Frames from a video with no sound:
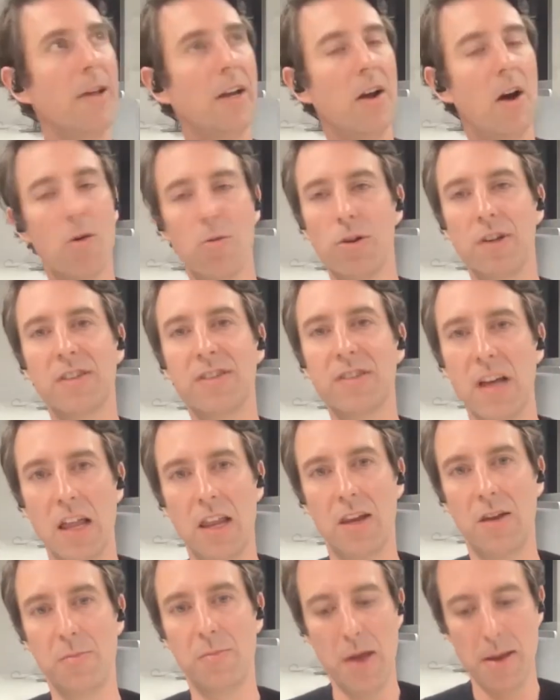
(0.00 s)
mean, I wouldn't say
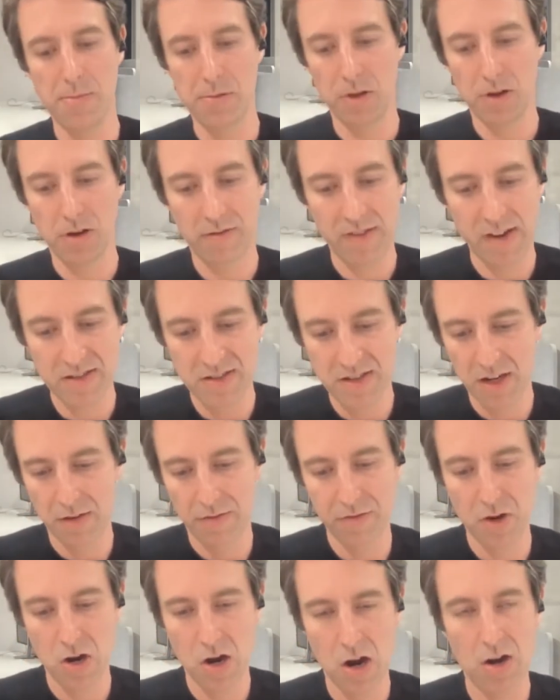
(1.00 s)
that the people who are investing a
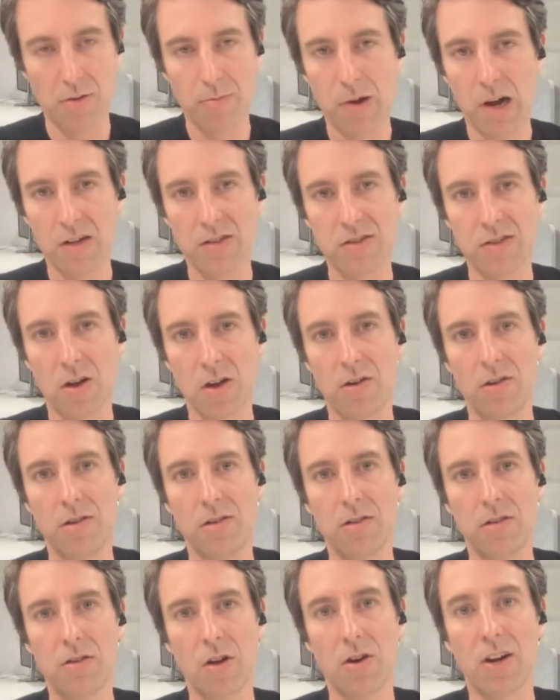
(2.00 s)
few $100
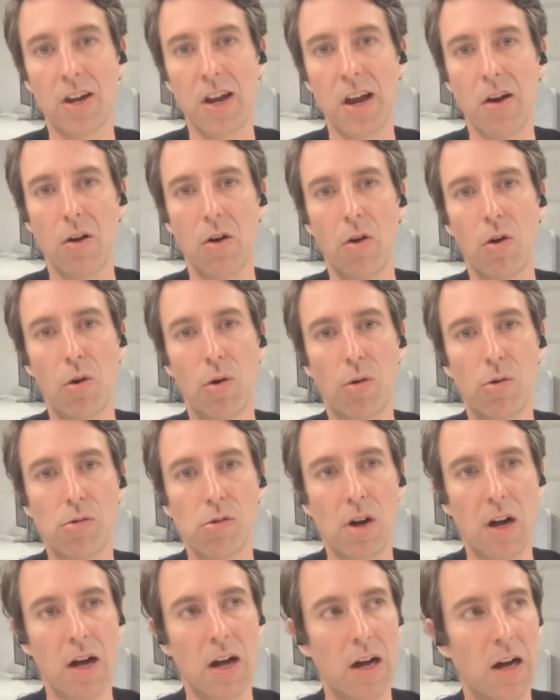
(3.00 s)
don't care at
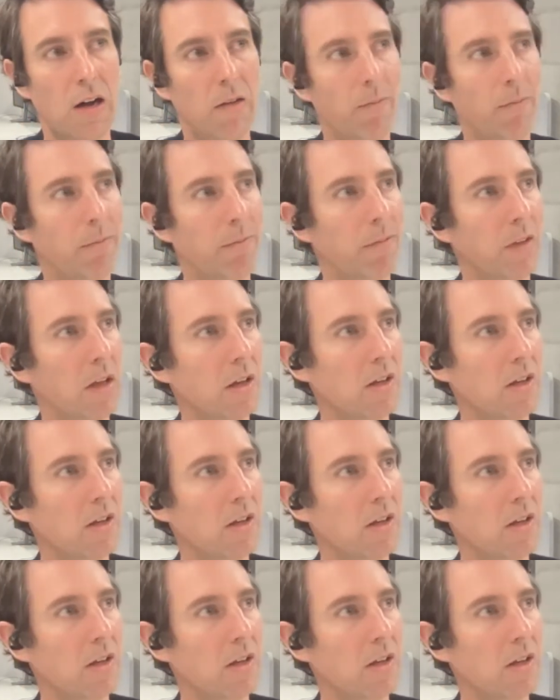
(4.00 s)
all.